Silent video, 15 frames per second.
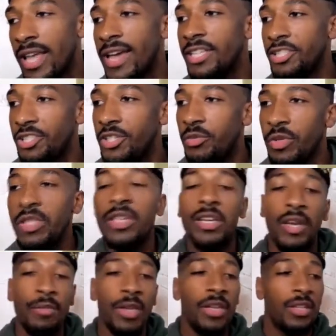year we did,
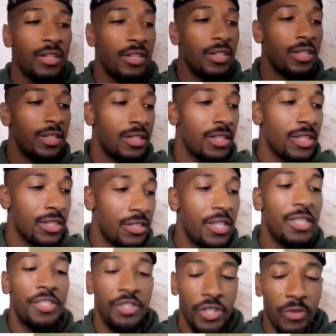
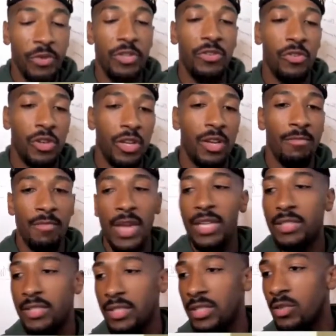this year we're doing
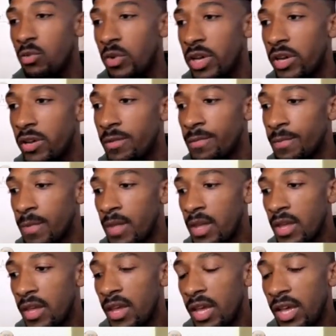amazingly well.
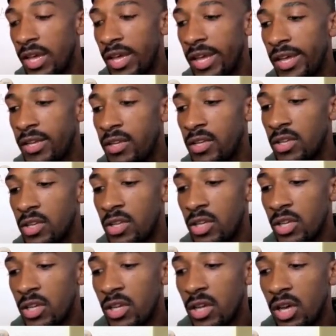And
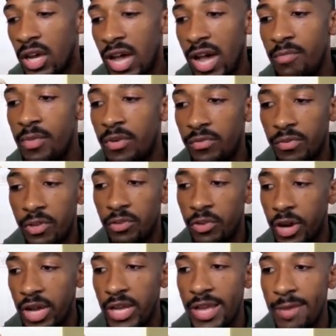I'm
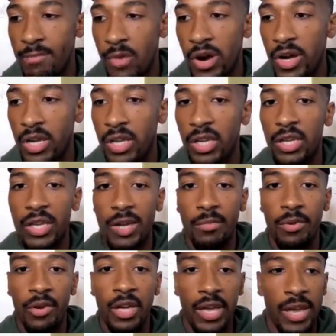great at marketing, and I'm
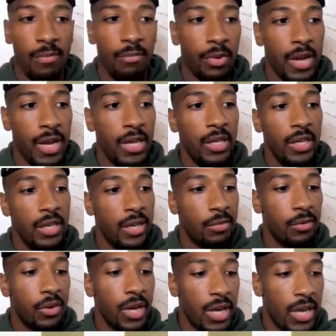great at branding, and I'm
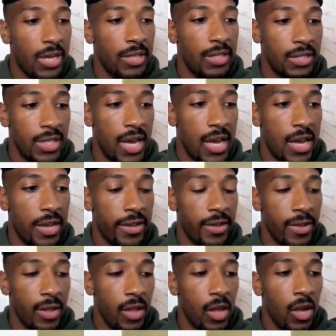great at design.
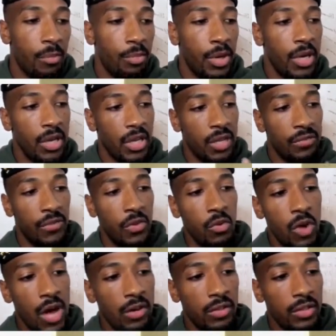But if you
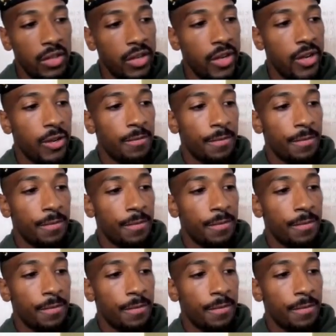out there,